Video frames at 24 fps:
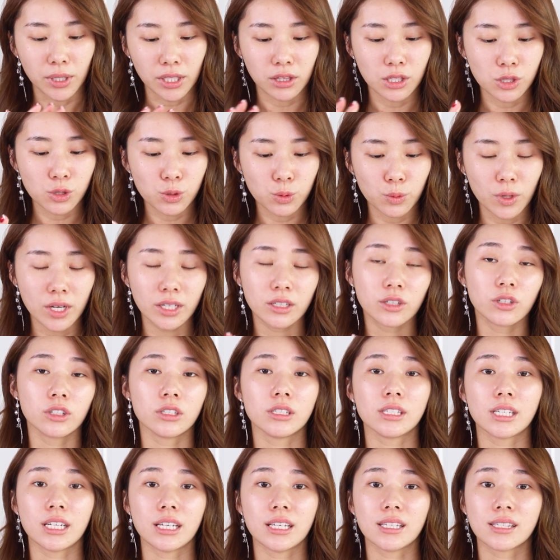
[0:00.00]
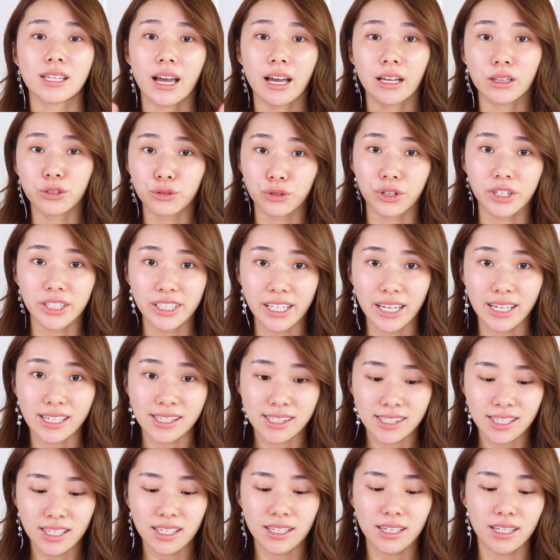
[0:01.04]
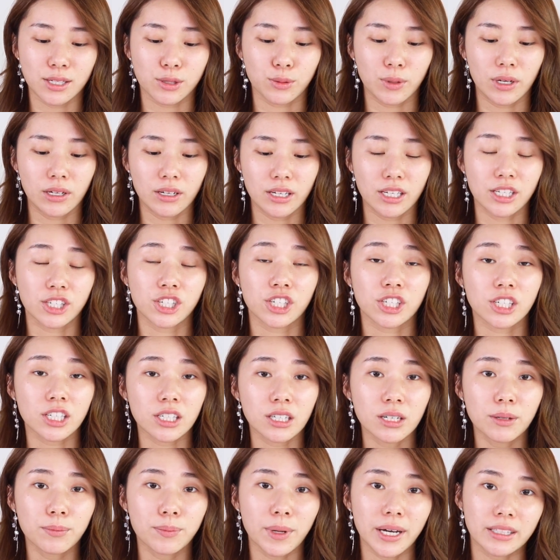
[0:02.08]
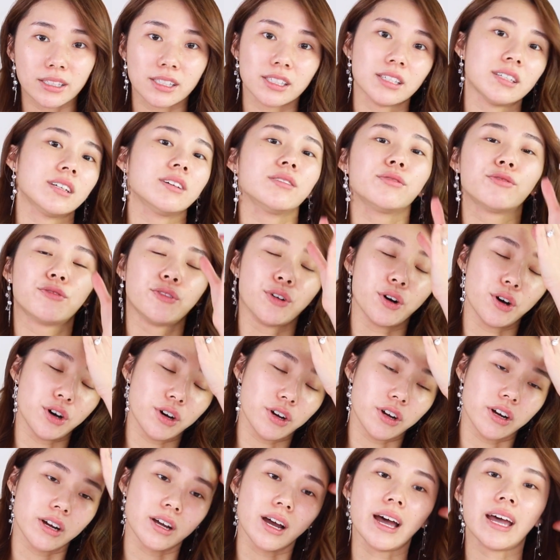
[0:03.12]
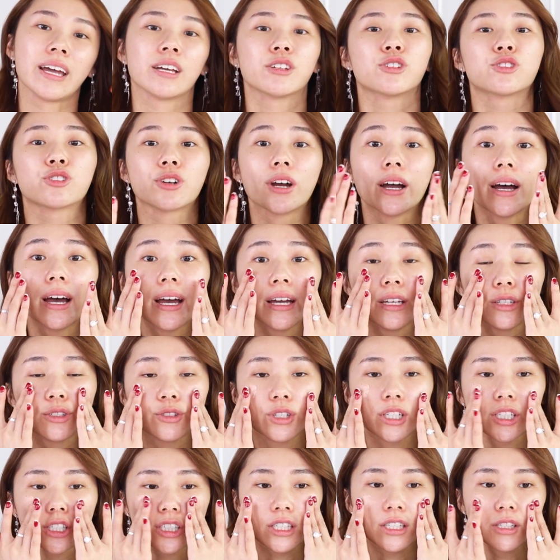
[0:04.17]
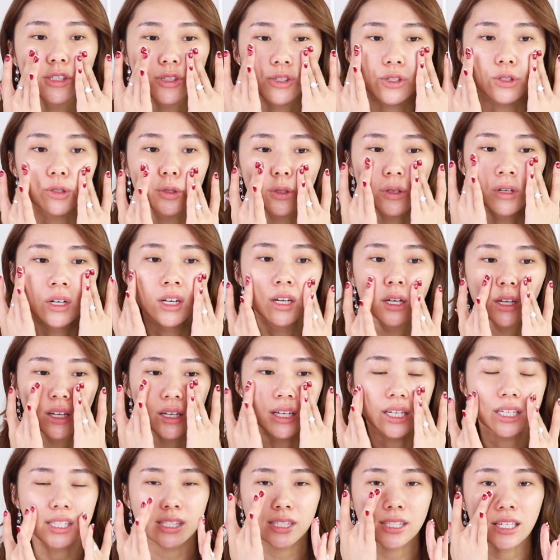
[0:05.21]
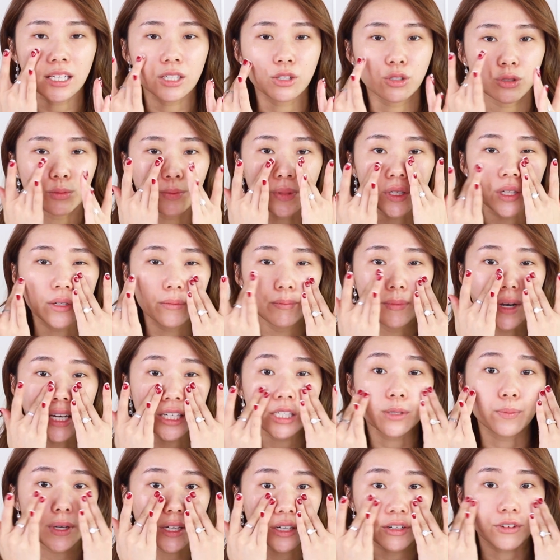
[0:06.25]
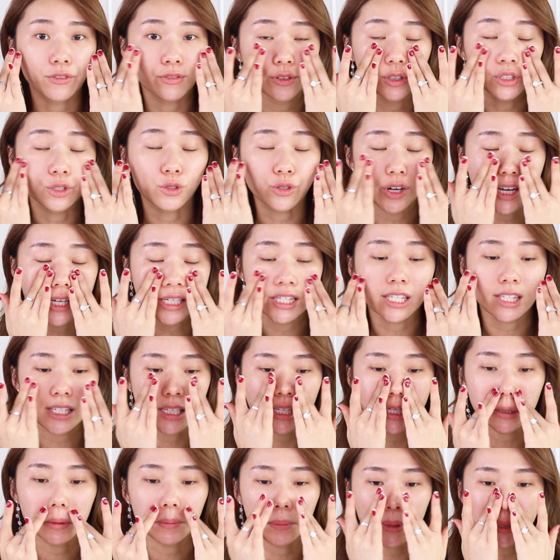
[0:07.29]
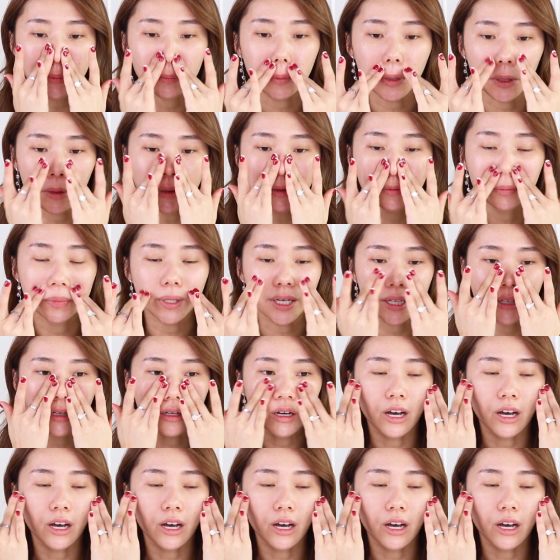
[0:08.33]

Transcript: but this one contains hyaluronic acid as well as shea butter for extra hydration, so it's said to be much better for dry skin people. But